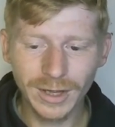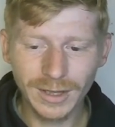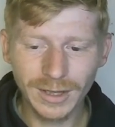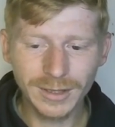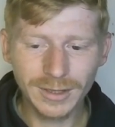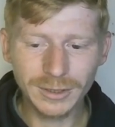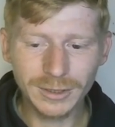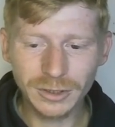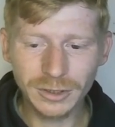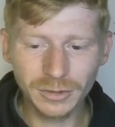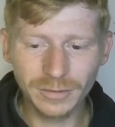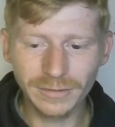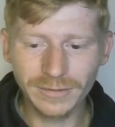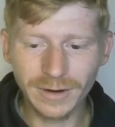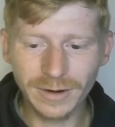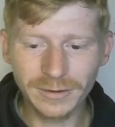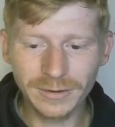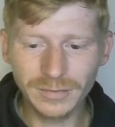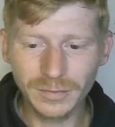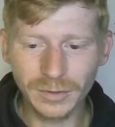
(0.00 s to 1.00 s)
They're just coming
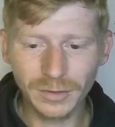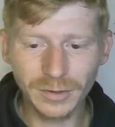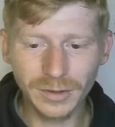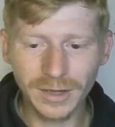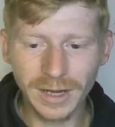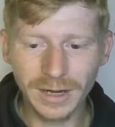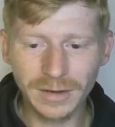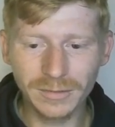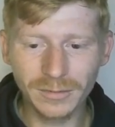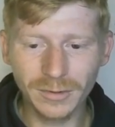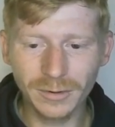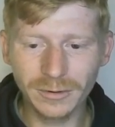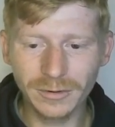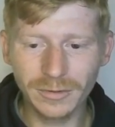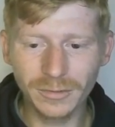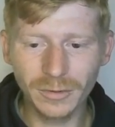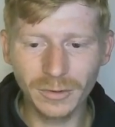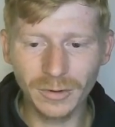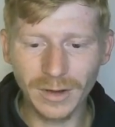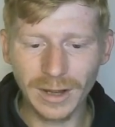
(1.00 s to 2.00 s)
around his board, getting more
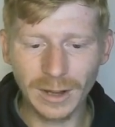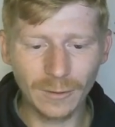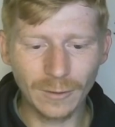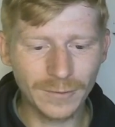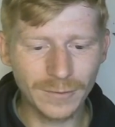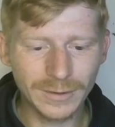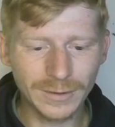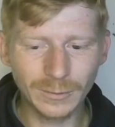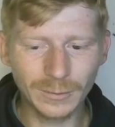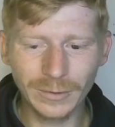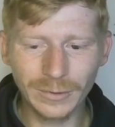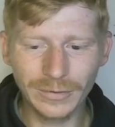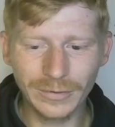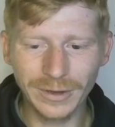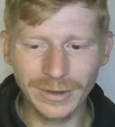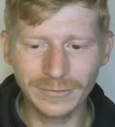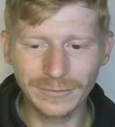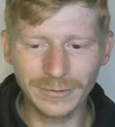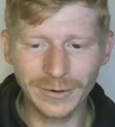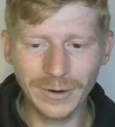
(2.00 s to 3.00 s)
and more health. There's one
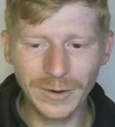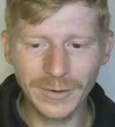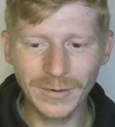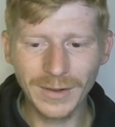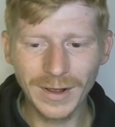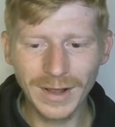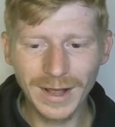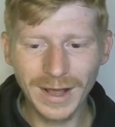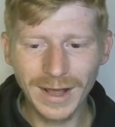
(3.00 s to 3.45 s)
thing through.